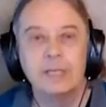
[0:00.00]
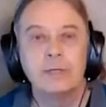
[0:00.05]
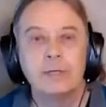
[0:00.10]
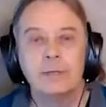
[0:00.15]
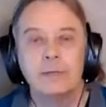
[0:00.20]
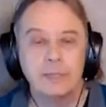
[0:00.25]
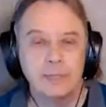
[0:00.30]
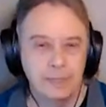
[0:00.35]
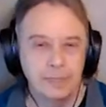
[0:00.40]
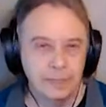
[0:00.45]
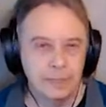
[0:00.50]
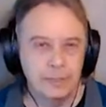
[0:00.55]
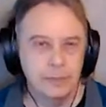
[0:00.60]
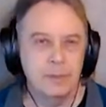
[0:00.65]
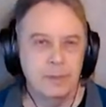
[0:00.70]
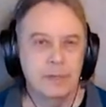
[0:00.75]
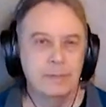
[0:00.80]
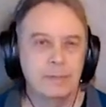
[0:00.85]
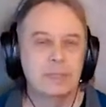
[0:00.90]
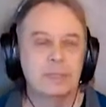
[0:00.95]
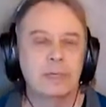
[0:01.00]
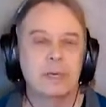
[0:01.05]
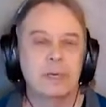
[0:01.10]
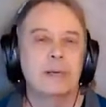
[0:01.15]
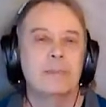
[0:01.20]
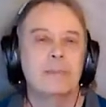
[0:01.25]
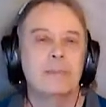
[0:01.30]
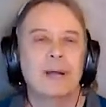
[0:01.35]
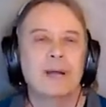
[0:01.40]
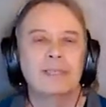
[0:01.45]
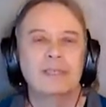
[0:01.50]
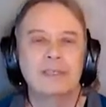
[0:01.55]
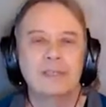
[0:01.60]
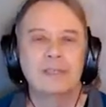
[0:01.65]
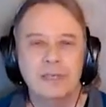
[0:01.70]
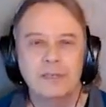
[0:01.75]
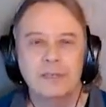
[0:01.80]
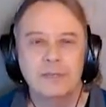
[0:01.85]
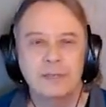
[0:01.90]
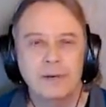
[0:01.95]
interested in drums? My
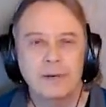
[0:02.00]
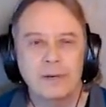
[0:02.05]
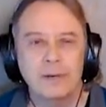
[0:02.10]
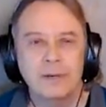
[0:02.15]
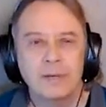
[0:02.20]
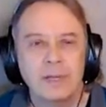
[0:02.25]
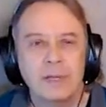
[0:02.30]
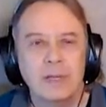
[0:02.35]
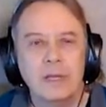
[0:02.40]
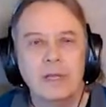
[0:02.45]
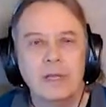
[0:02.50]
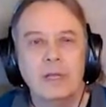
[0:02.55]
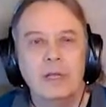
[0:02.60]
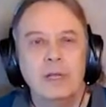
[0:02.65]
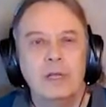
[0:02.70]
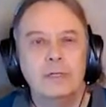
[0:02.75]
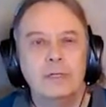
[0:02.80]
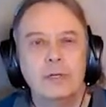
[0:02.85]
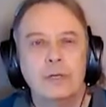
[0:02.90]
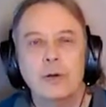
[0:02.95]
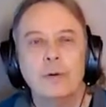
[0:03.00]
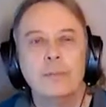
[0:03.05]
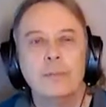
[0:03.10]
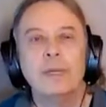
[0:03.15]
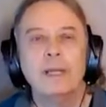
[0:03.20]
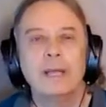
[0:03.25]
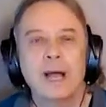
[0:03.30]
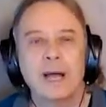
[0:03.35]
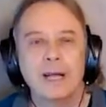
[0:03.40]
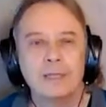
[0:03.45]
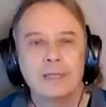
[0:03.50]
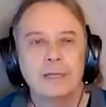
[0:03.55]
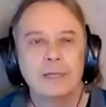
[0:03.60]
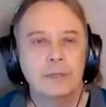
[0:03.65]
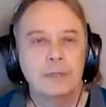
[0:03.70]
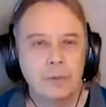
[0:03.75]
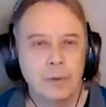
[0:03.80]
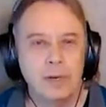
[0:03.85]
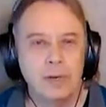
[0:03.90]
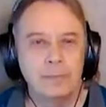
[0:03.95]
sister turned me on to
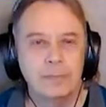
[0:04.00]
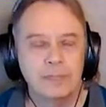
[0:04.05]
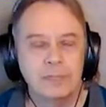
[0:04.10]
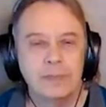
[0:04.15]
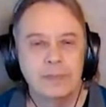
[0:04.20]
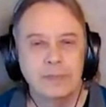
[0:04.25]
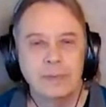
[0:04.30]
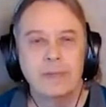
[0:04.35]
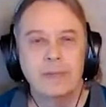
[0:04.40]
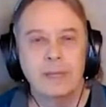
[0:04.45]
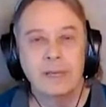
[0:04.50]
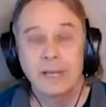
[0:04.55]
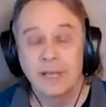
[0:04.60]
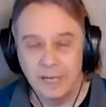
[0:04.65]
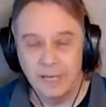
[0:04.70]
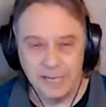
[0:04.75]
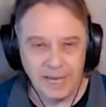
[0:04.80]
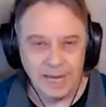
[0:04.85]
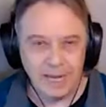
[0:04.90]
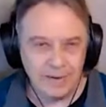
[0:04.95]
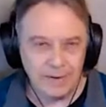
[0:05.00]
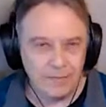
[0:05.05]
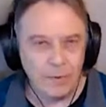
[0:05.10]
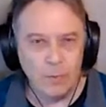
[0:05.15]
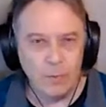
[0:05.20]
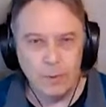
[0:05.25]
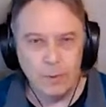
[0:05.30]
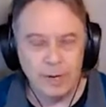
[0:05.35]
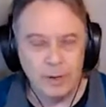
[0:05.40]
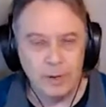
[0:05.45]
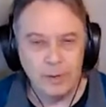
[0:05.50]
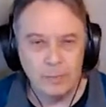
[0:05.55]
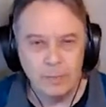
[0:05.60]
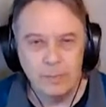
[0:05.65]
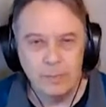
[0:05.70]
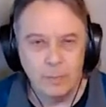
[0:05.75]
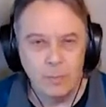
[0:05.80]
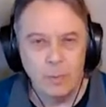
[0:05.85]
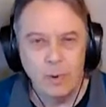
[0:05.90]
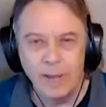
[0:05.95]
drums in a kind of a weird
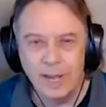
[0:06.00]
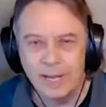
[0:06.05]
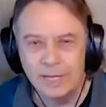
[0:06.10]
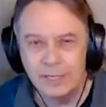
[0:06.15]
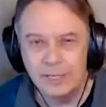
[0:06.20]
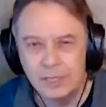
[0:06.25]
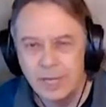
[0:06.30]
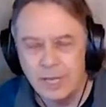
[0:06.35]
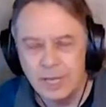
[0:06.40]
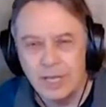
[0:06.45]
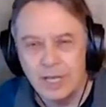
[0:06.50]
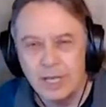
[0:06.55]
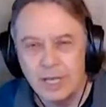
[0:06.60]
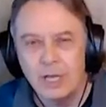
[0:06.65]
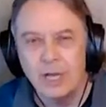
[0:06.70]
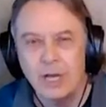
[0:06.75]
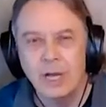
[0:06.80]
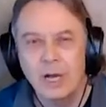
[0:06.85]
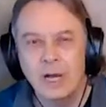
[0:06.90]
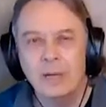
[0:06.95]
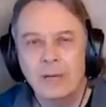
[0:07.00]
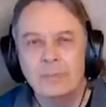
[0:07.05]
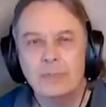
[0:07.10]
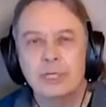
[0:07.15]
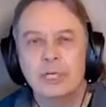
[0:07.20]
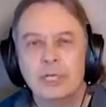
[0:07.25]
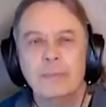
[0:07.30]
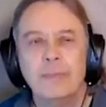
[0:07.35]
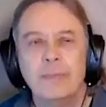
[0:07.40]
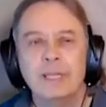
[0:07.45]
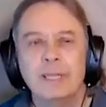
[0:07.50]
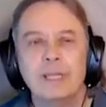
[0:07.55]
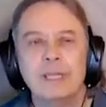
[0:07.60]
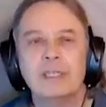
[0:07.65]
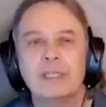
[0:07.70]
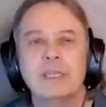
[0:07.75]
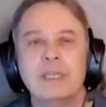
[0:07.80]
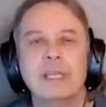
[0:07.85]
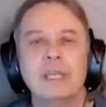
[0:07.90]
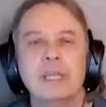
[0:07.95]
way. She'd be
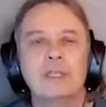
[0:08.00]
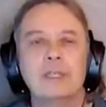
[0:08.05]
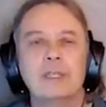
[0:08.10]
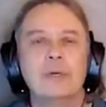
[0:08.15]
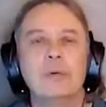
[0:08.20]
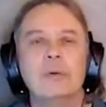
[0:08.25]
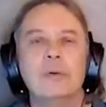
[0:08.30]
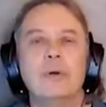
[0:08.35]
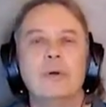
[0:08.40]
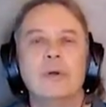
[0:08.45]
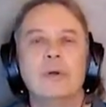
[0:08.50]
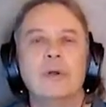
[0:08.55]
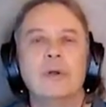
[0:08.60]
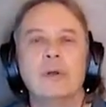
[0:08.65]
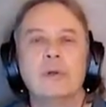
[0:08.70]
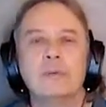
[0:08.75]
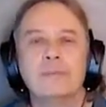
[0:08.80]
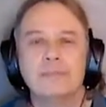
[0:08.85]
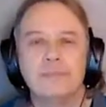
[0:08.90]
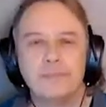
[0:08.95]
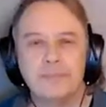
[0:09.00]
listening to her